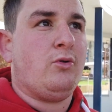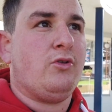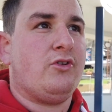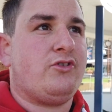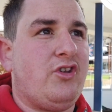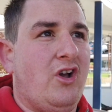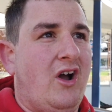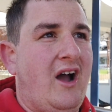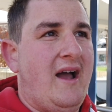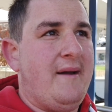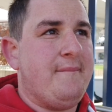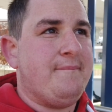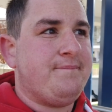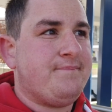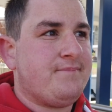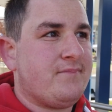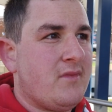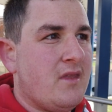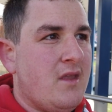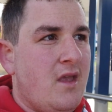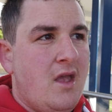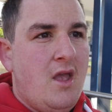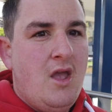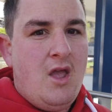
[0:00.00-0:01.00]
all the time.
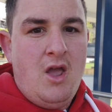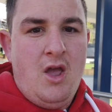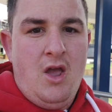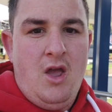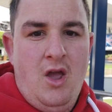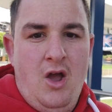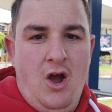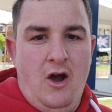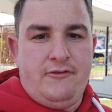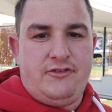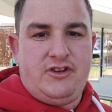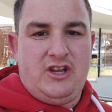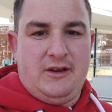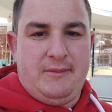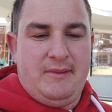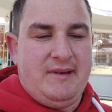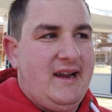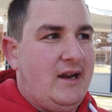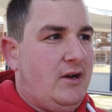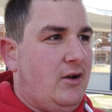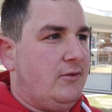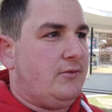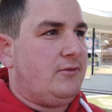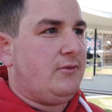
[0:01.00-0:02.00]
Obviously, we're
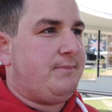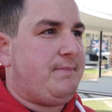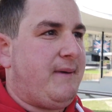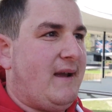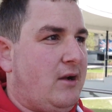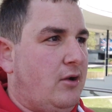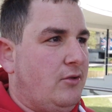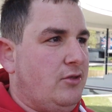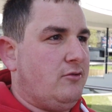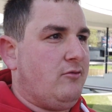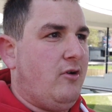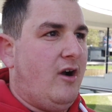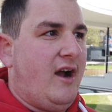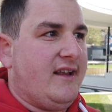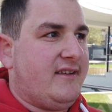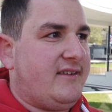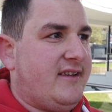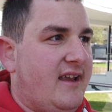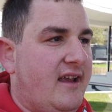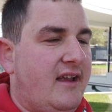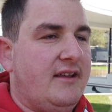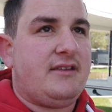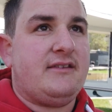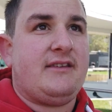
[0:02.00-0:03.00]
getting back on the
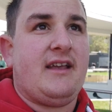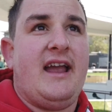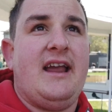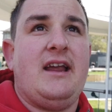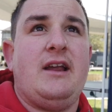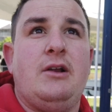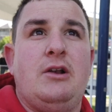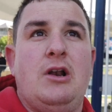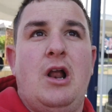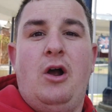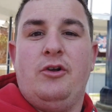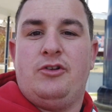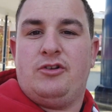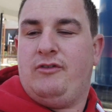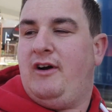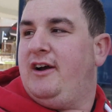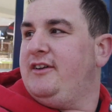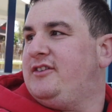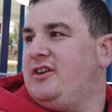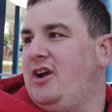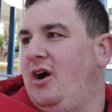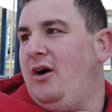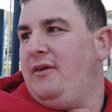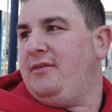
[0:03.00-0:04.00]
rides here today. Loads of
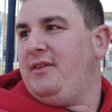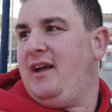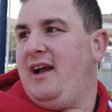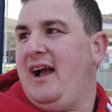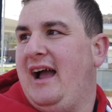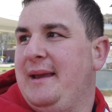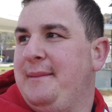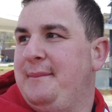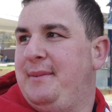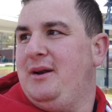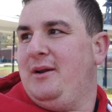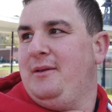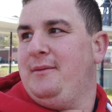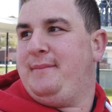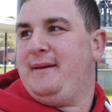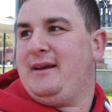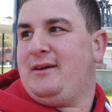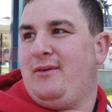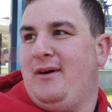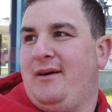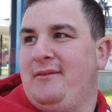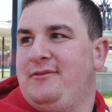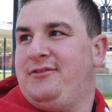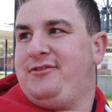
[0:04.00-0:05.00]
rides are gone. Haven't been on the
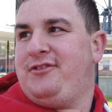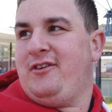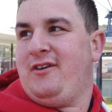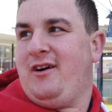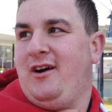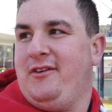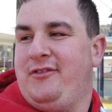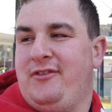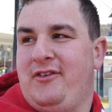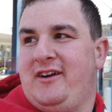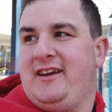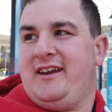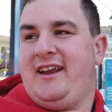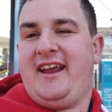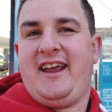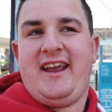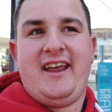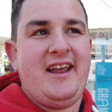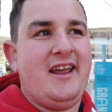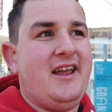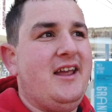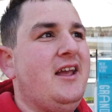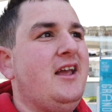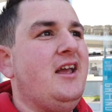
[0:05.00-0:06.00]
big one for over a
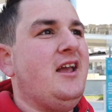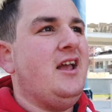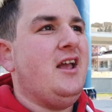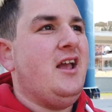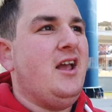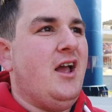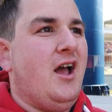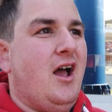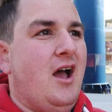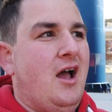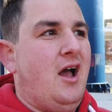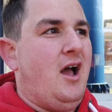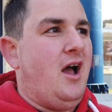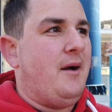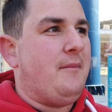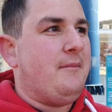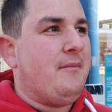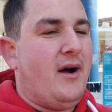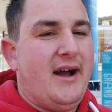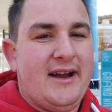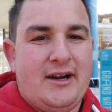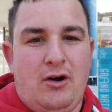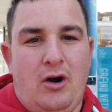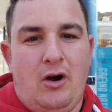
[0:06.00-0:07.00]
year. I
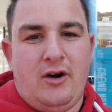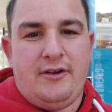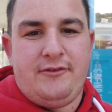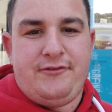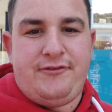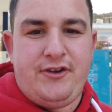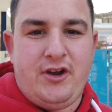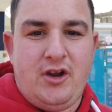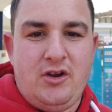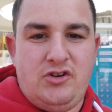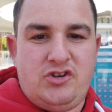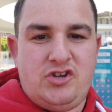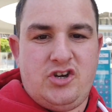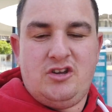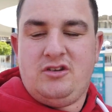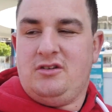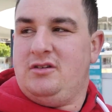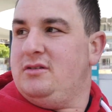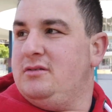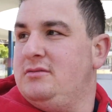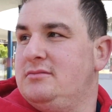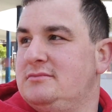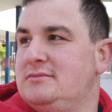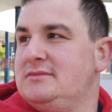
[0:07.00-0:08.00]
might go on
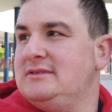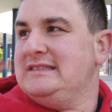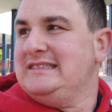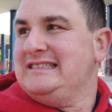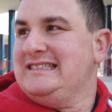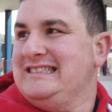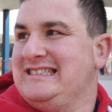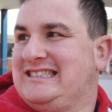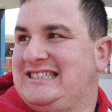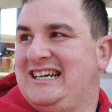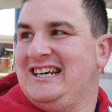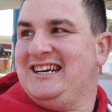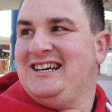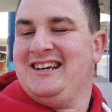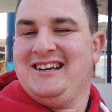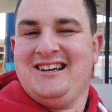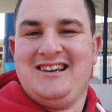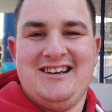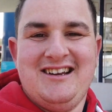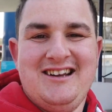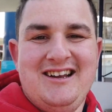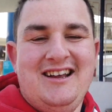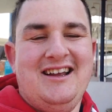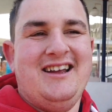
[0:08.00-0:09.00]
Infusion.
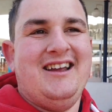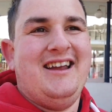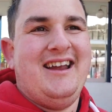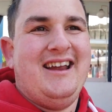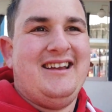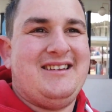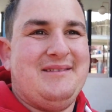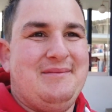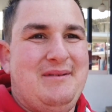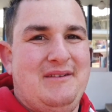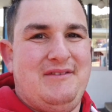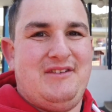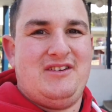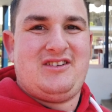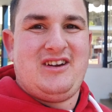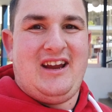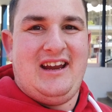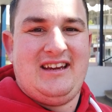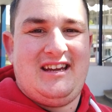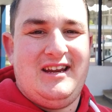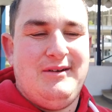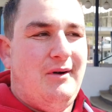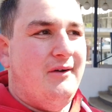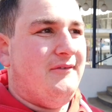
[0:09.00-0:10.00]
It's a bit of a
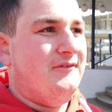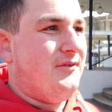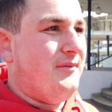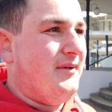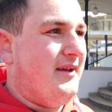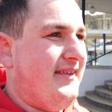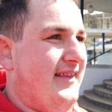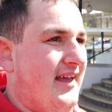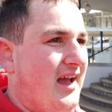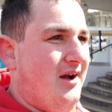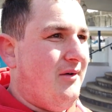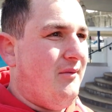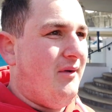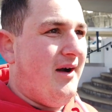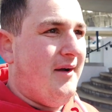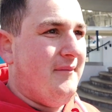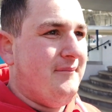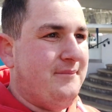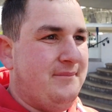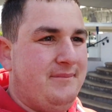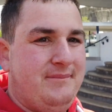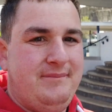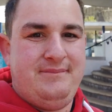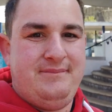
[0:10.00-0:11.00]
shaky one for me, that one.